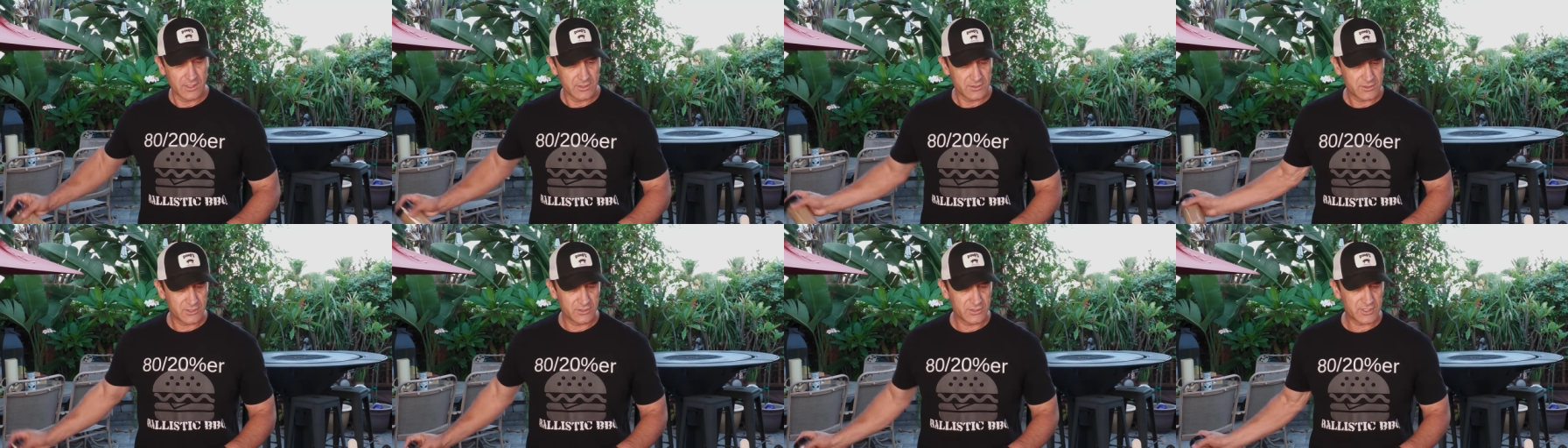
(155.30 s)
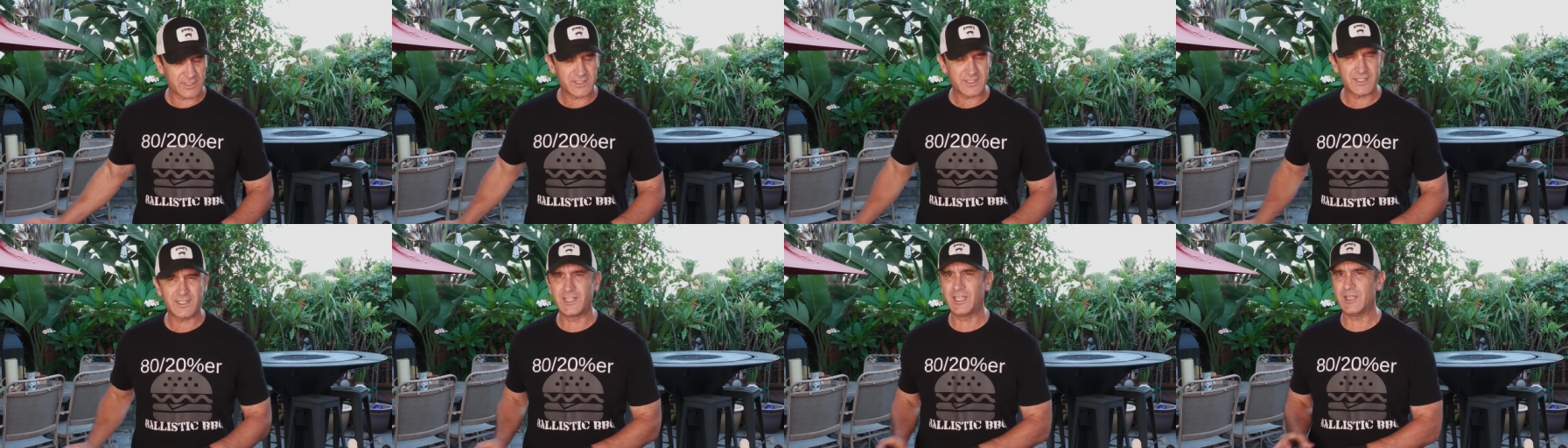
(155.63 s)
so
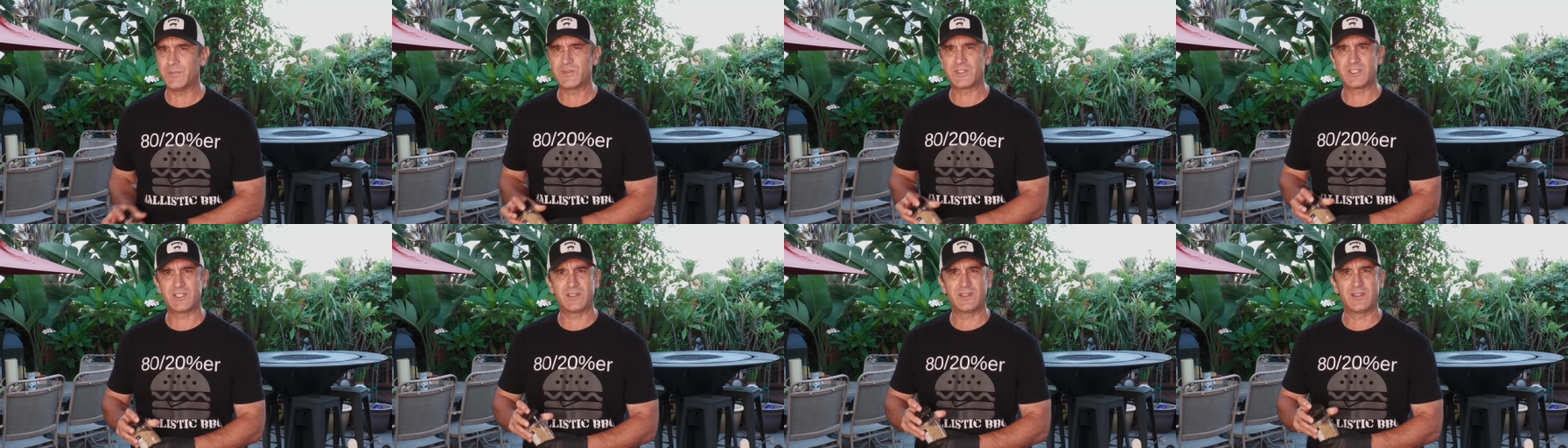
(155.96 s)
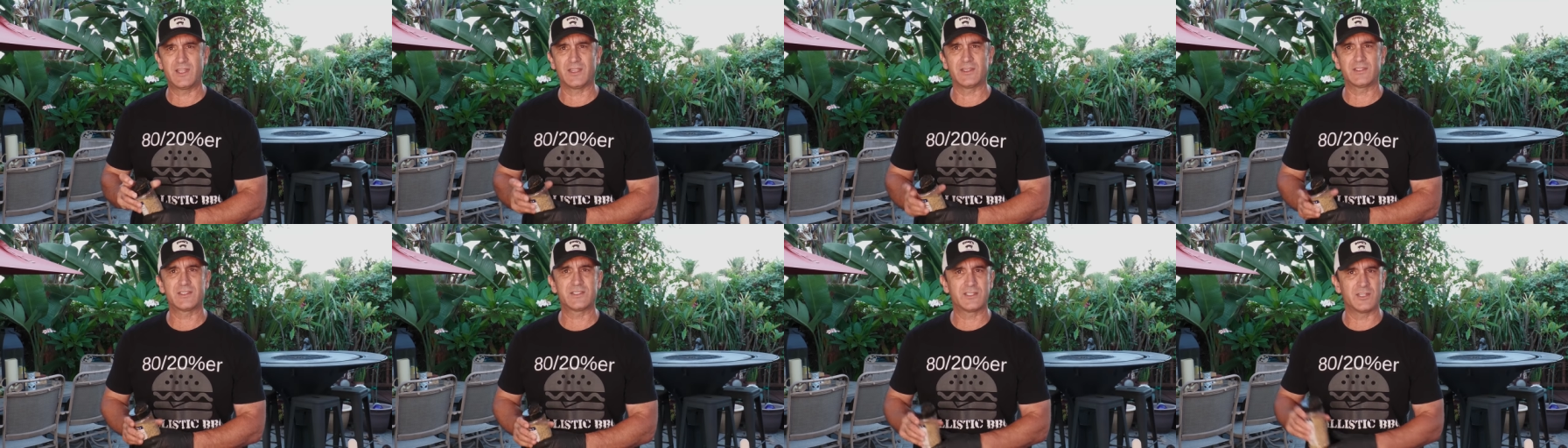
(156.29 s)
just to keep
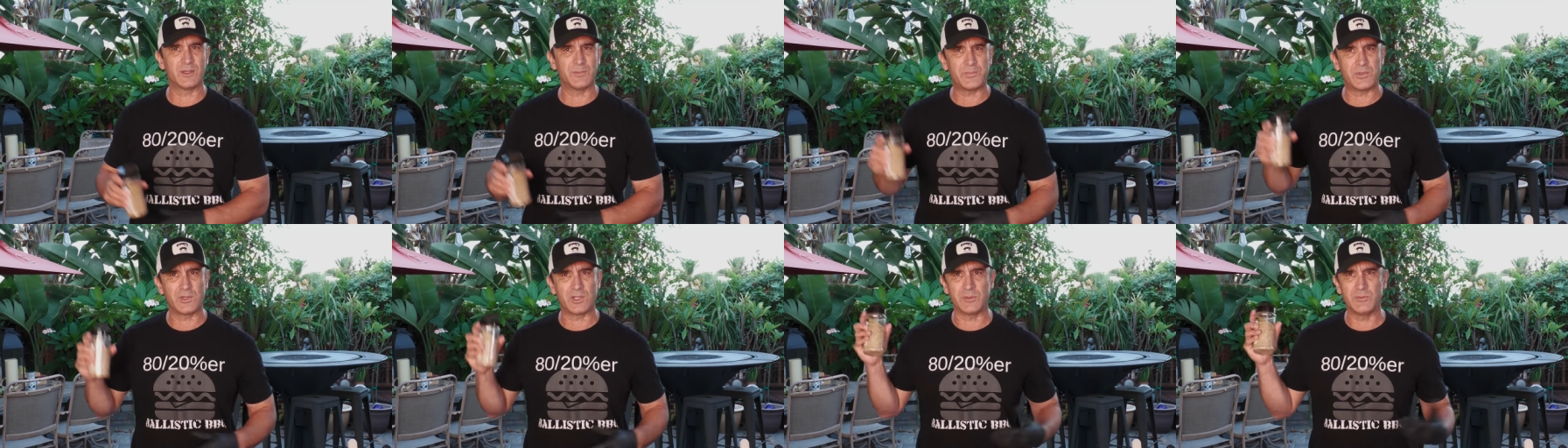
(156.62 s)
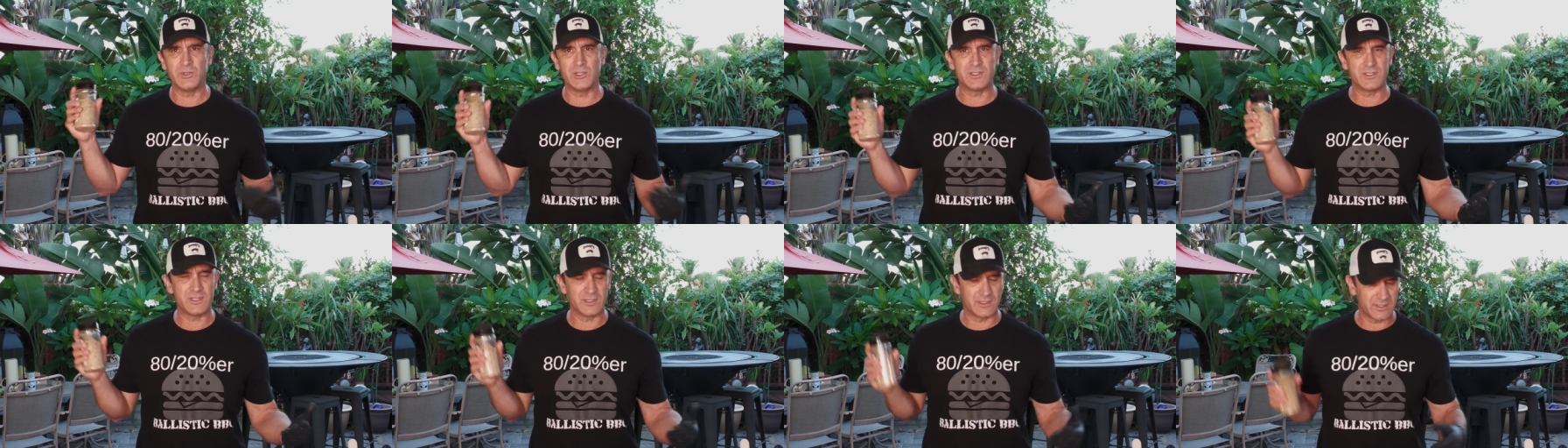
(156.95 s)
things simple, I'm
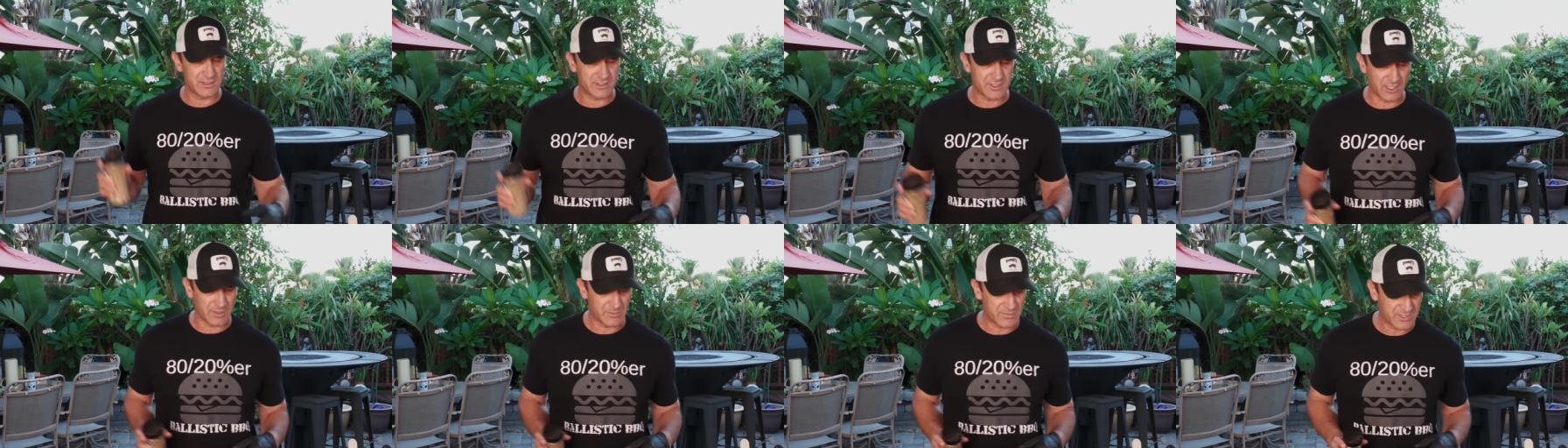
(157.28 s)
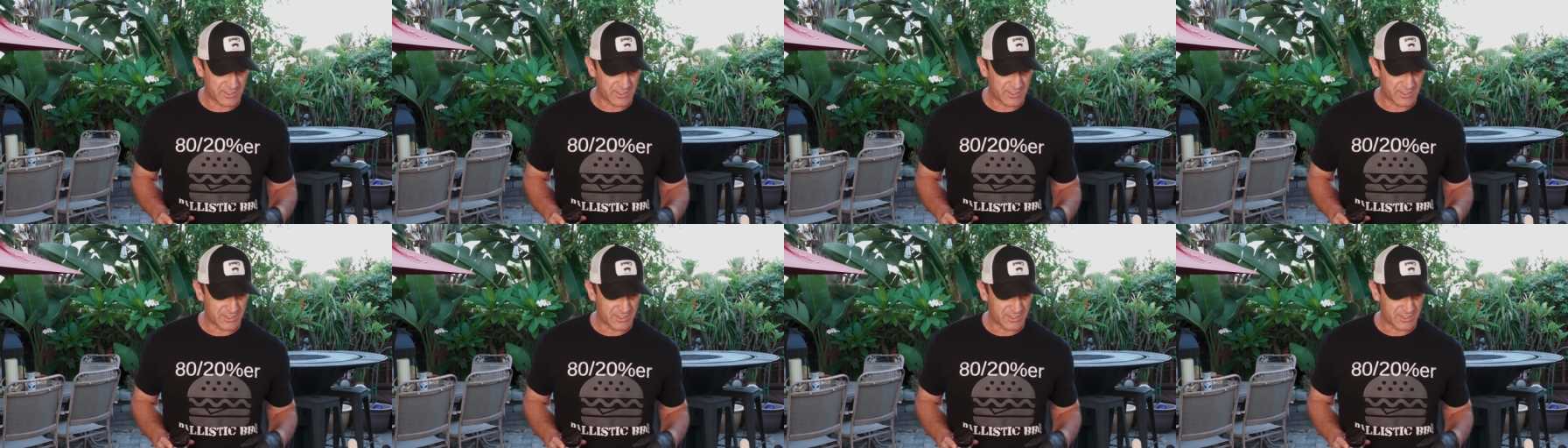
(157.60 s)
using the same